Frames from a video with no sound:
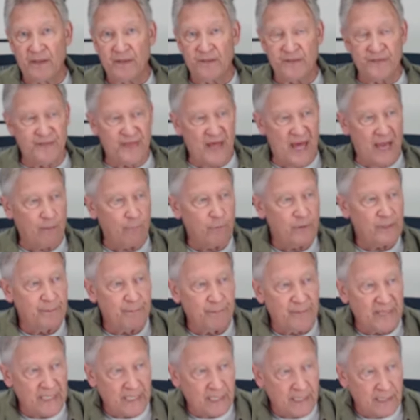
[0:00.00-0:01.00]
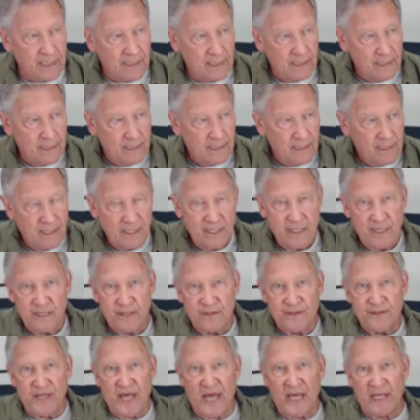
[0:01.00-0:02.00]
That would mean
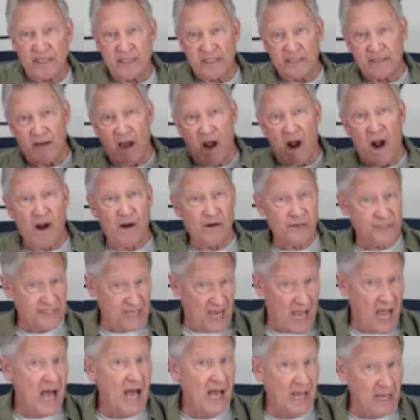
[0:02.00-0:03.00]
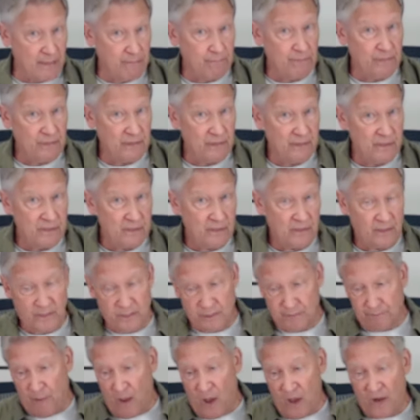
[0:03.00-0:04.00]
that in our time, because
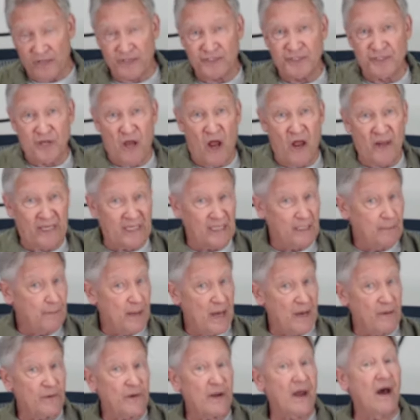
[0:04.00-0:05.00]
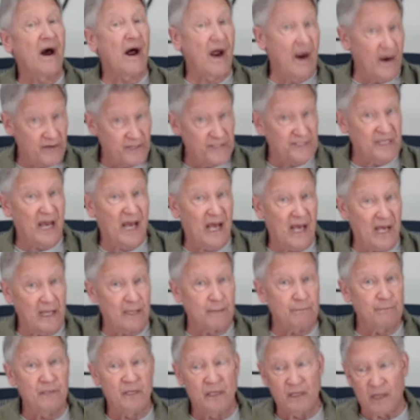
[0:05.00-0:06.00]
Paul is talking about our
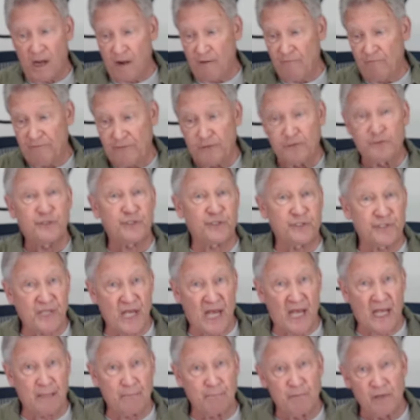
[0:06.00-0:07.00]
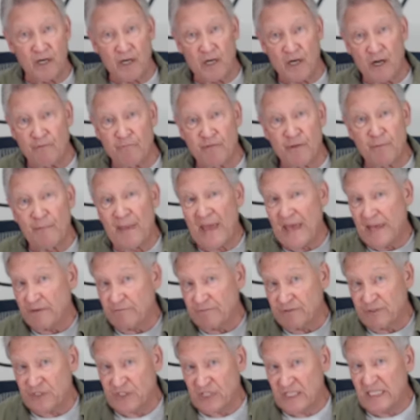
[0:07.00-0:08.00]
time, a future time of the man of
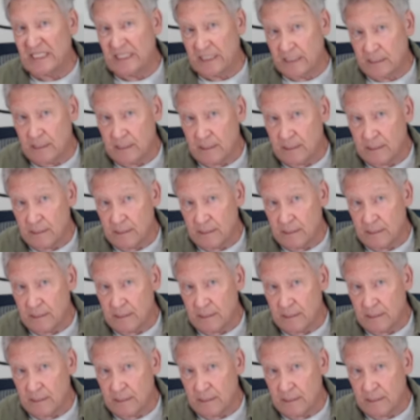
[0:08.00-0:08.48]
sin,